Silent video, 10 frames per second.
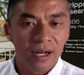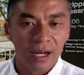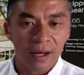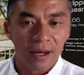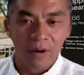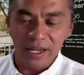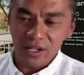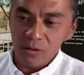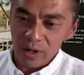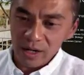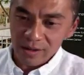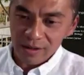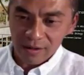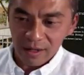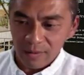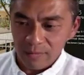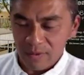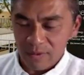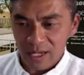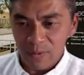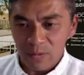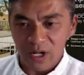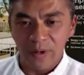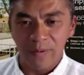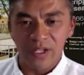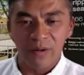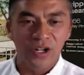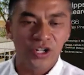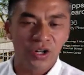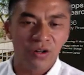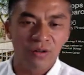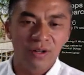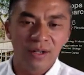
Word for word: Um, okay, so one, um, a couple more experiments I want to show you